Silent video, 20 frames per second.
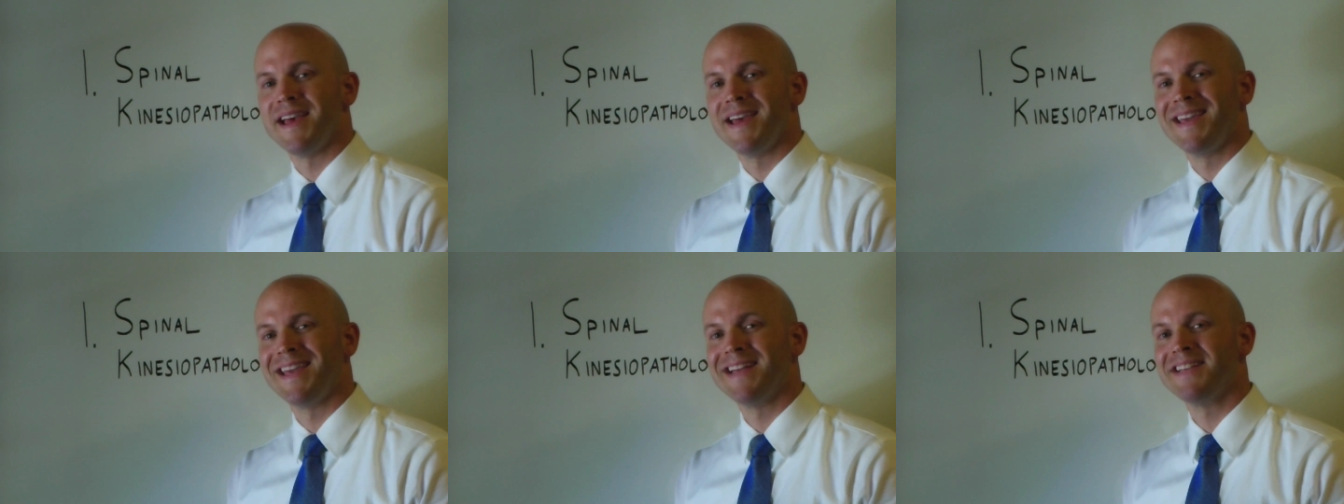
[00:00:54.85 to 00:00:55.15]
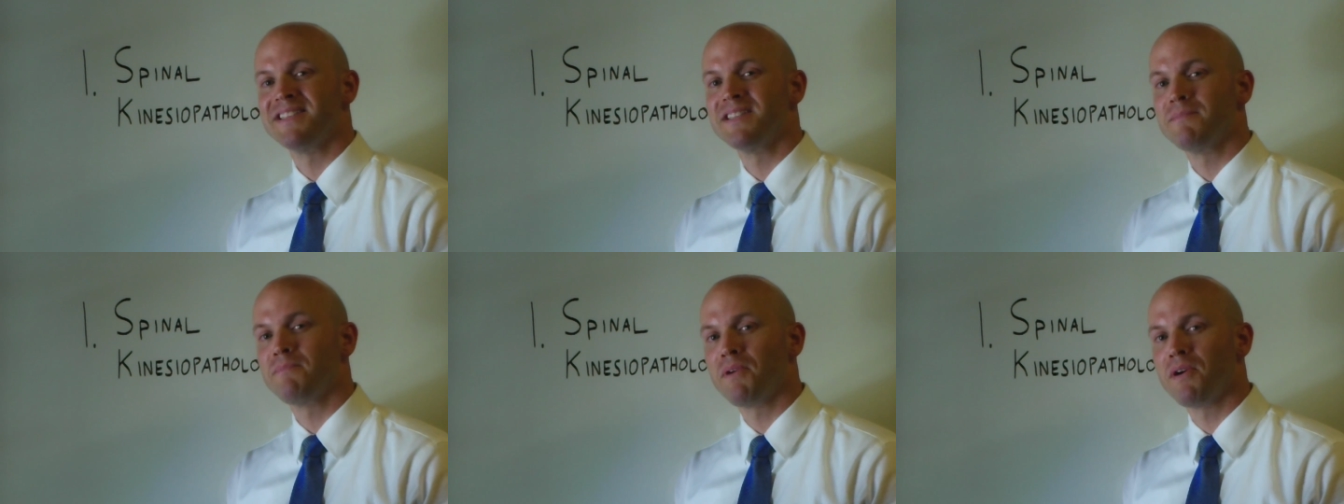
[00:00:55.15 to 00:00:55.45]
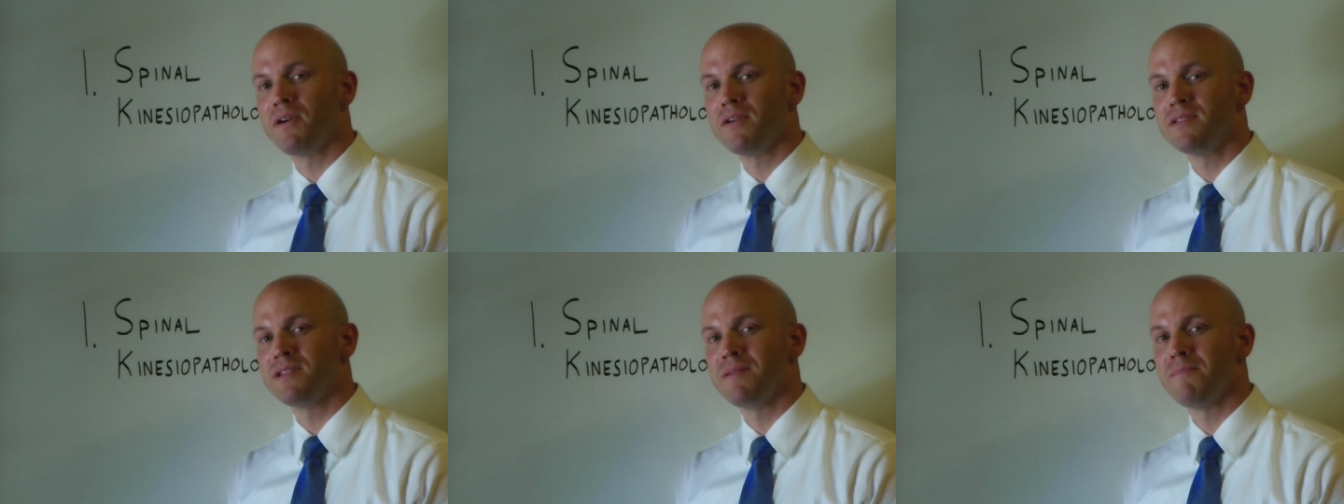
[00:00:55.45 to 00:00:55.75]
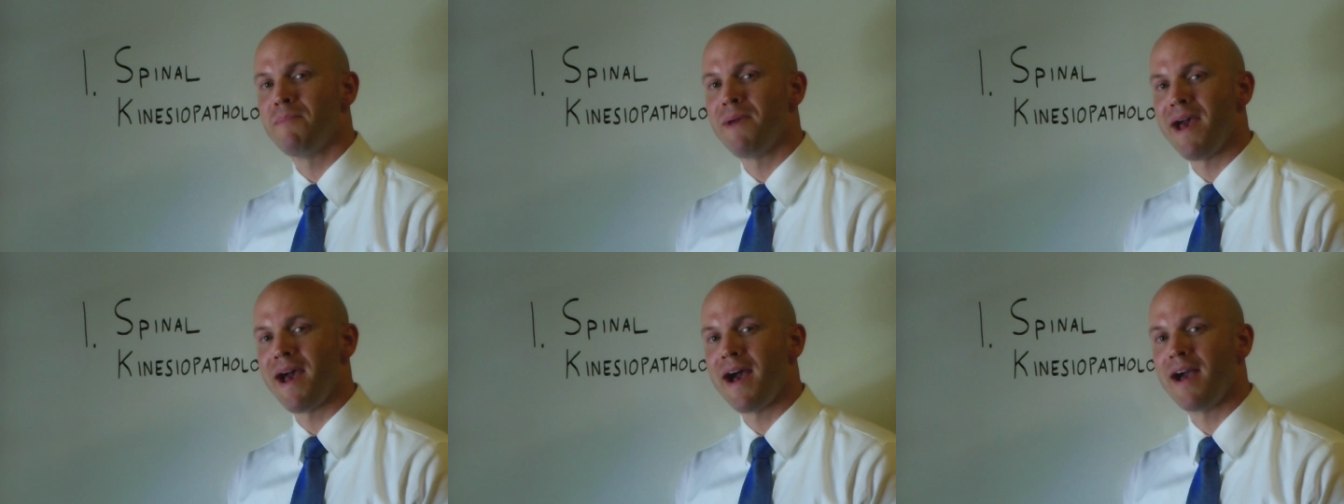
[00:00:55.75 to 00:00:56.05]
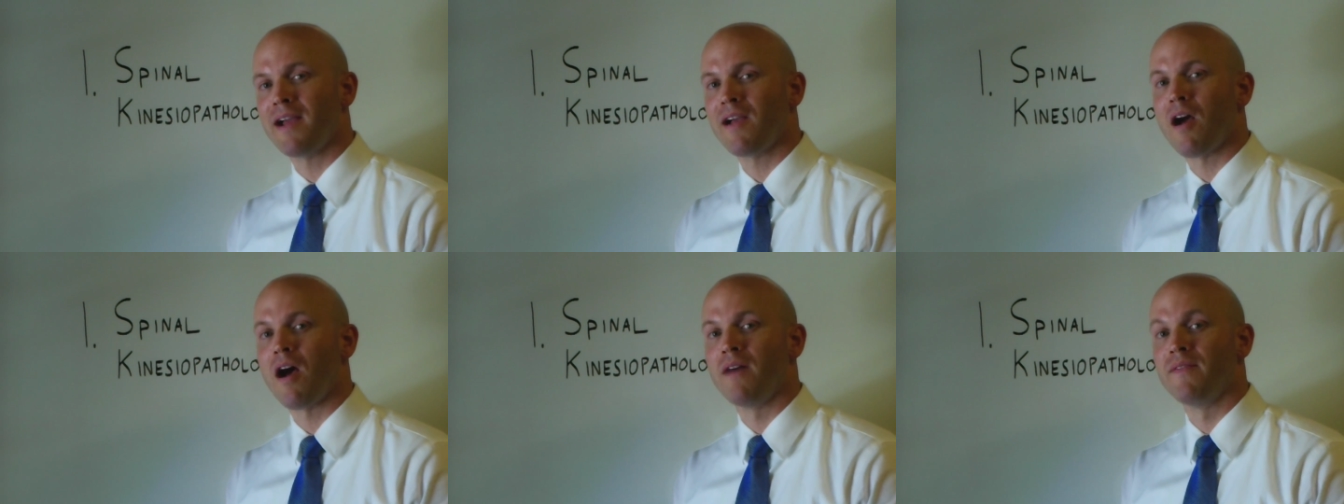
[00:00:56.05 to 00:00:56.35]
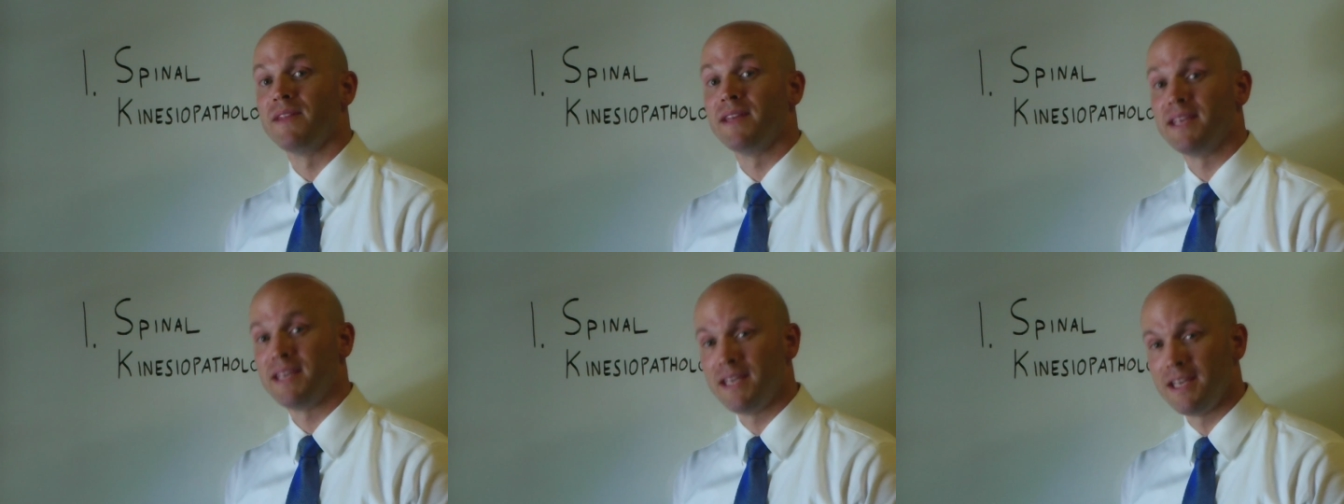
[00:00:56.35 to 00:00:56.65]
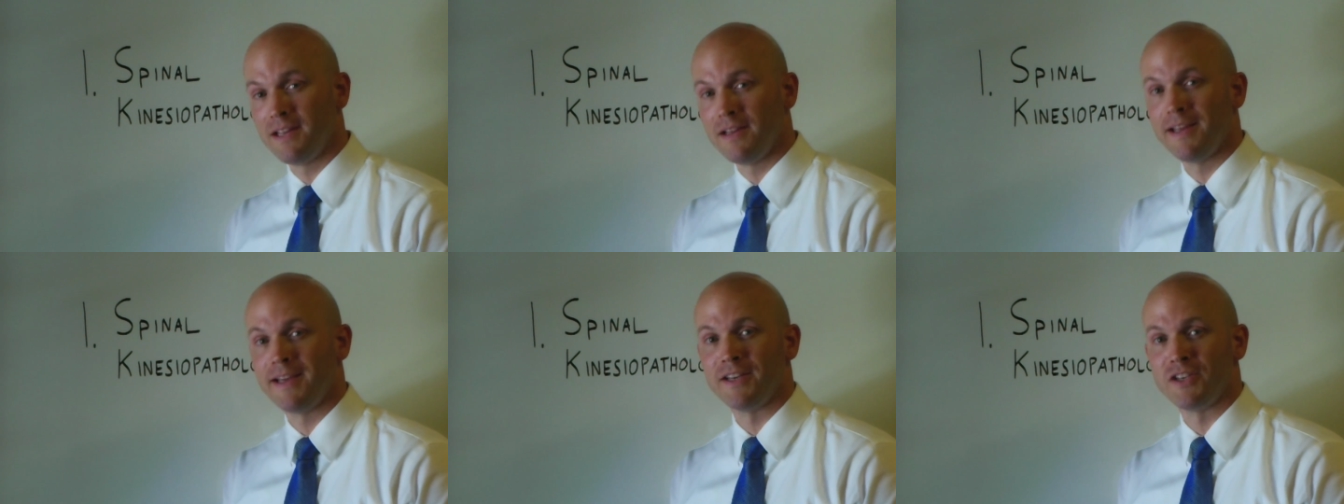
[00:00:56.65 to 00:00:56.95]
gets the person back on the
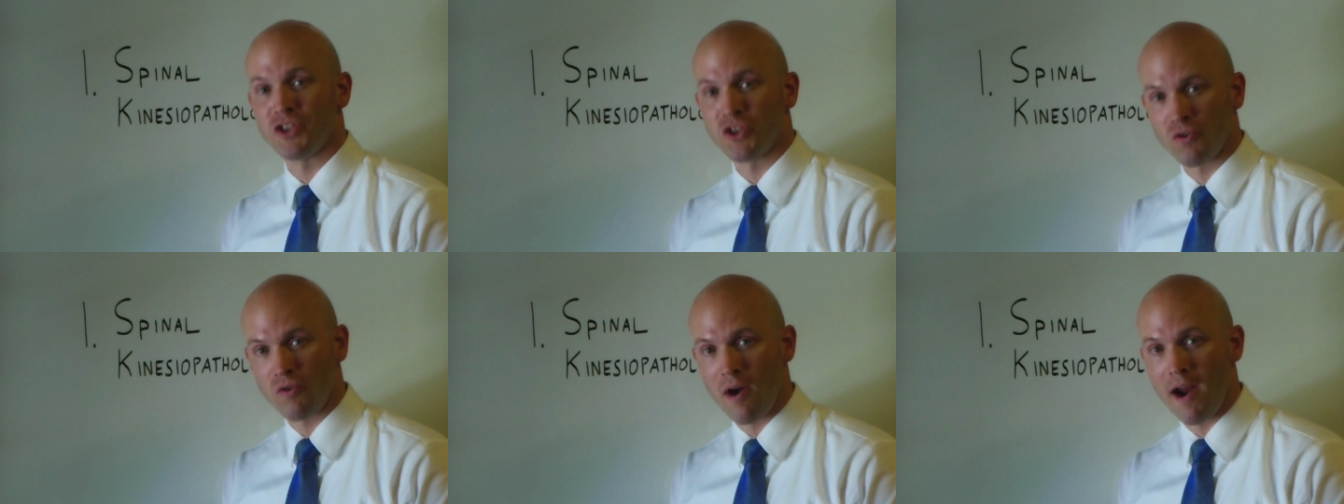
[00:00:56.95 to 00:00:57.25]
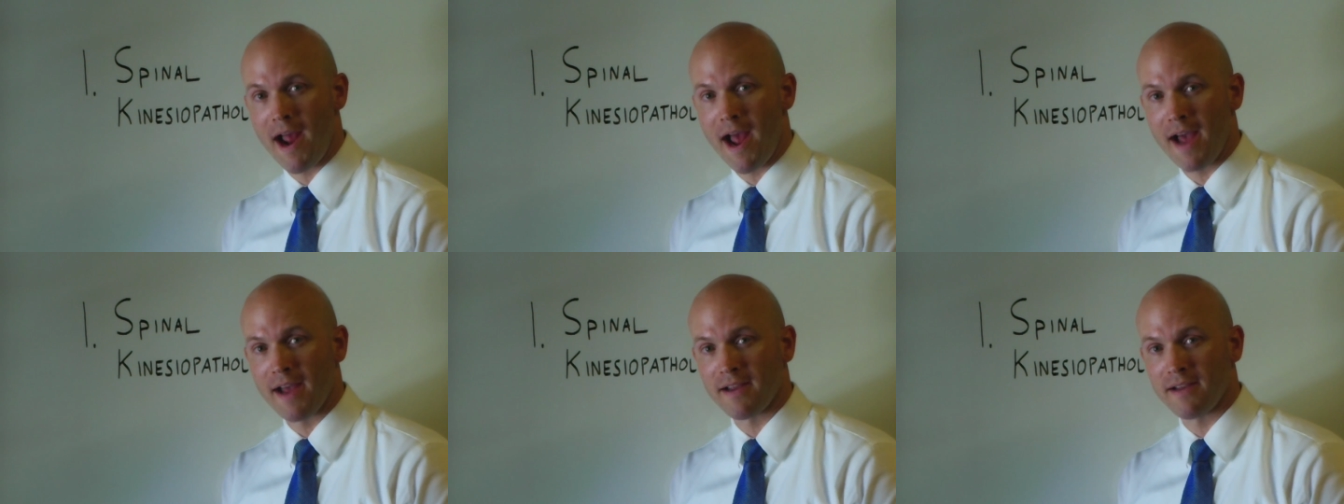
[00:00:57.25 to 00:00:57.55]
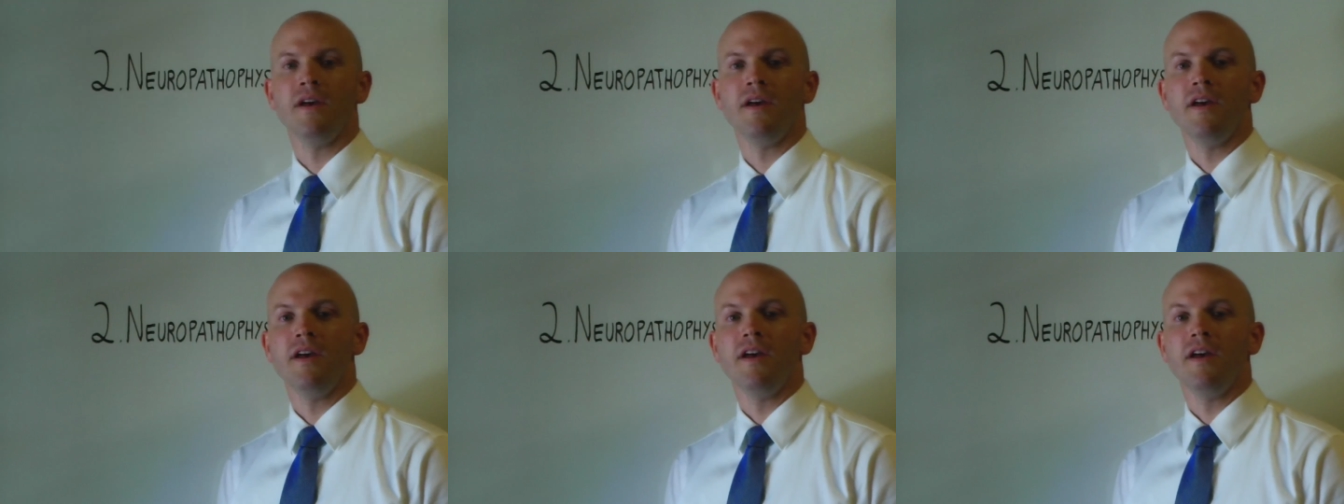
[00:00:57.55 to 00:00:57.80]
healing track.